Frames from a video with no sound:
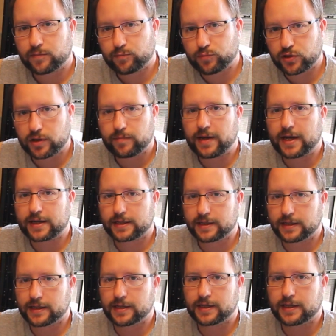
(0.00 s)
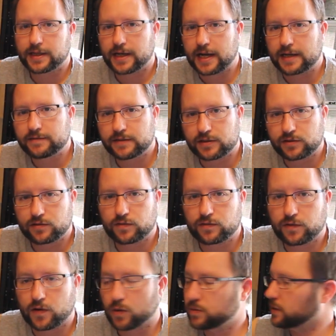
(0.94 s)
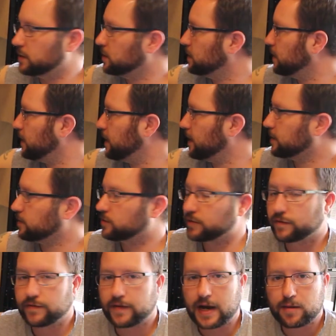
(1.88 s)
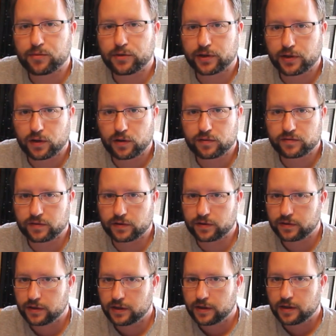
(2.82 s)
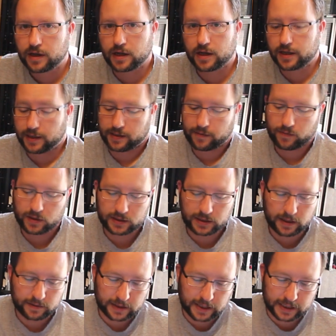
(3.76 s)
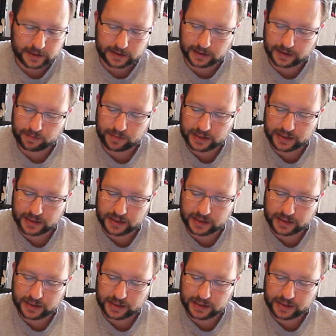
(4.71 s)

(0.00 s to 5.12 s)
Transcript: put it back in, and then I just folded the extra fabric over, and it worked out nicely.